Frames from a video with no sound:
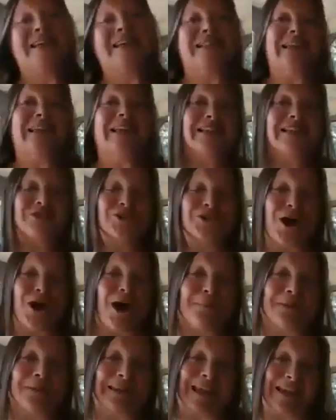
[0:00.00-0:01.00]
Ladies are
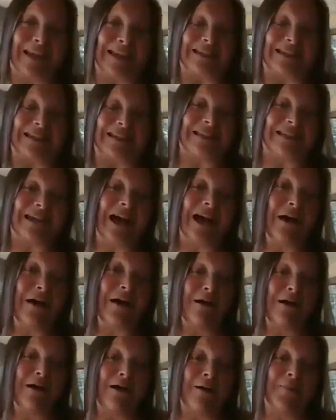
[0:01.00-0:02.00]
complicated.
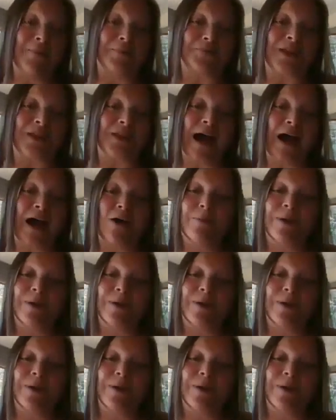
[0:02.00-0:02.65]
How